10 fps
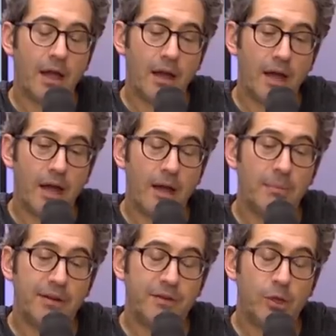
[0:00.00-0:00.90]
uh,
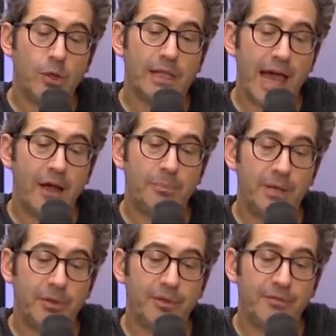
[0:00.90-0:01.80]
but if you allowed
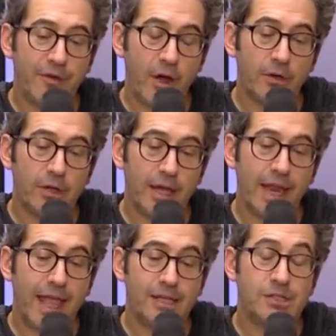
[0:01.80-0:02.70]
people to vote at
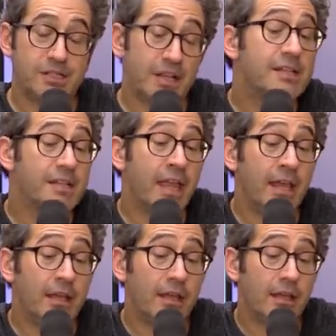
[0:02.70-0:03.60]
age
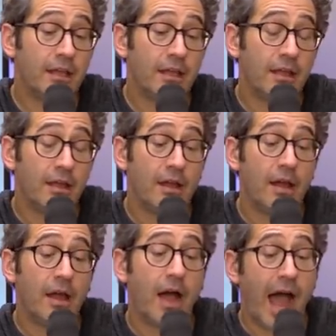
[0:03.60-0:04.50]
16,
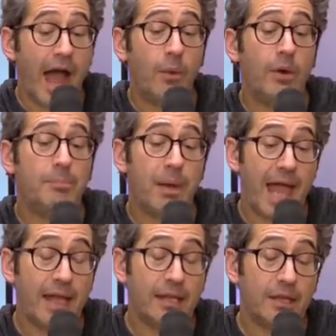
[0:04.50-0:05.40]
I would
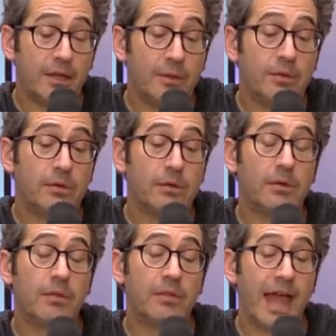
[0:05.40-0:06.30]
bet you
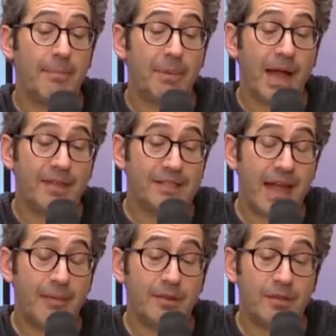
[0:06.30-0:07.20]
that by the
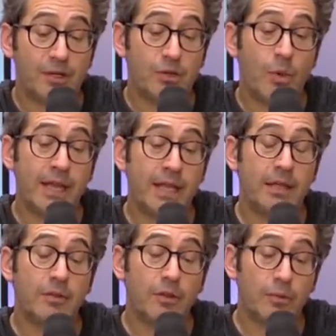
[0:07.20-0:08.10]
time that they're
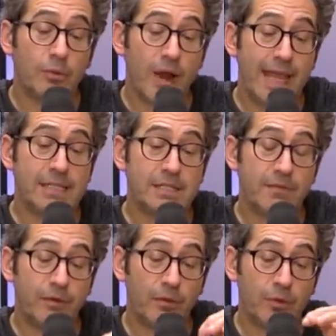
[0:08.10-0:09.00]
20, the rates
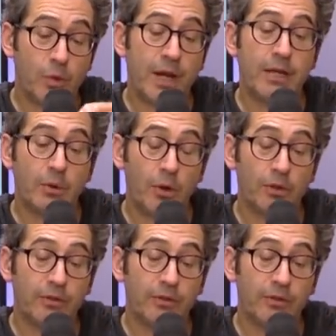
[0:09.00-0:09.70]
for 20 year olds